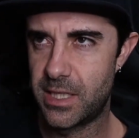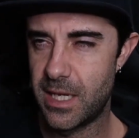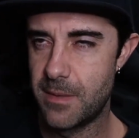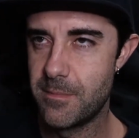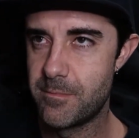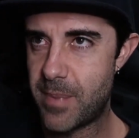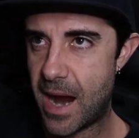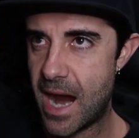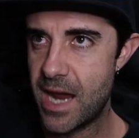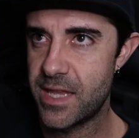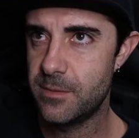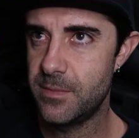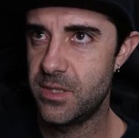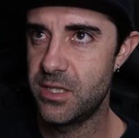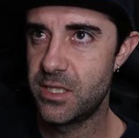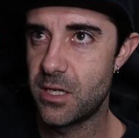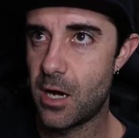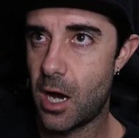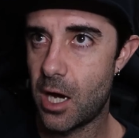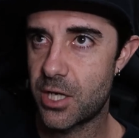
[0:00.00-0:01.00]
can buy them
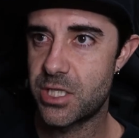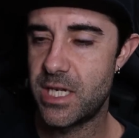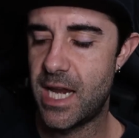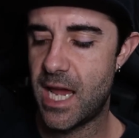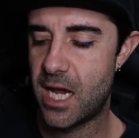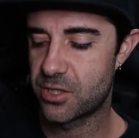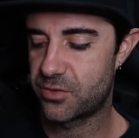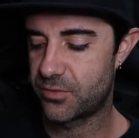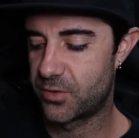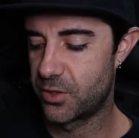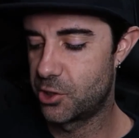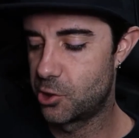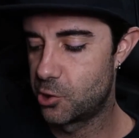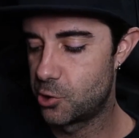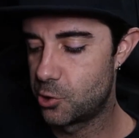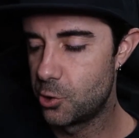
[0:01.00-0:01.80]
in the auction house for